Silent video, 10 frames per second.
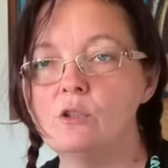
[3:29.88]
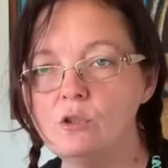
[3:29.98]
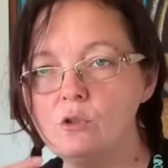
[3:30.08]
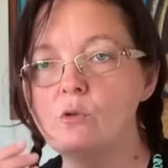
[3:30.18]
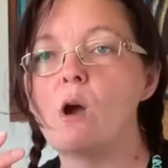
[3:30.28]

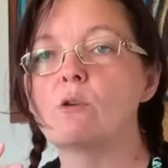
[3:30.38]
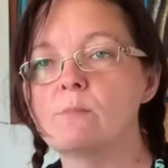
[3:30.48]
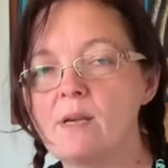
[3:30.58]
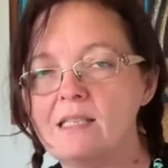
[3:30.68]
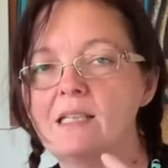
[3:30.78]
you
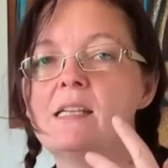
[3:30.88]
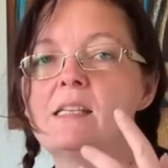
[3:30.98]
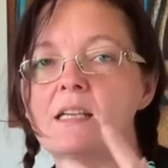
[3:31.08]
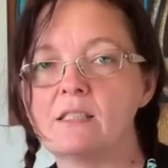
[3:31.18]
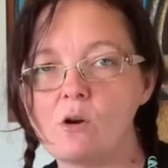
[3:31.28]
automatically
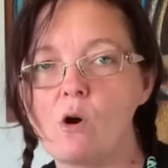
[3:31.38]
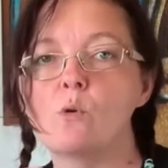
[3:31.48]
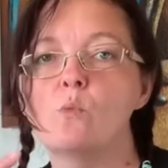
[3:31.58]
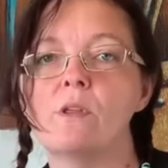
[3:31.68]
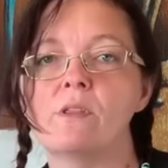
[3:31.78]
get
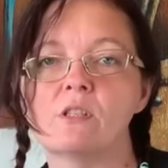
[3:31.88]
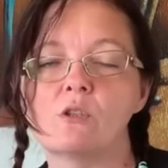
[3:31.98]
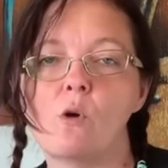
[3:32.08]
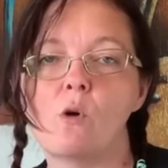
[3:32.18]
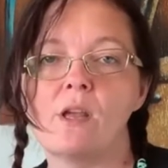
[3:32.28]
on with the
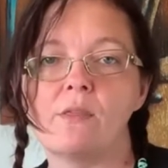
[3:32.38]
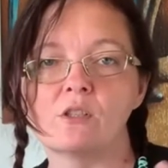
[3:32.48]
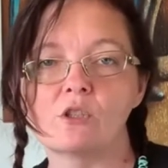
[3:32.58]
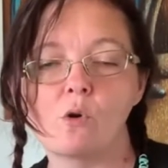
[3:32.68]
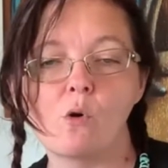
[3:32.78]
story, and the
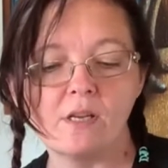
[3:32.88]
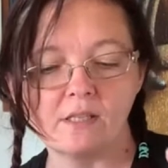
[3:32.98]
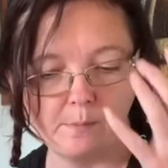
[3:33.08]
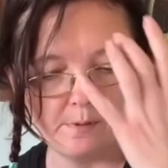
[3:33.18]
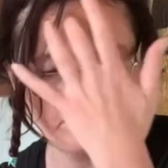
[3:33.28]
story is
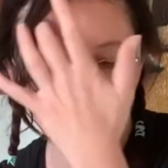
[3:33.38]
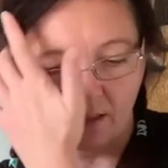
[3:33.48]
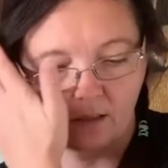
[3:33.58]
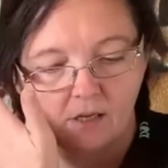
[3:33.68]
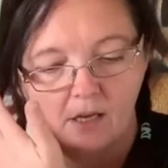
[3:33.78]
about this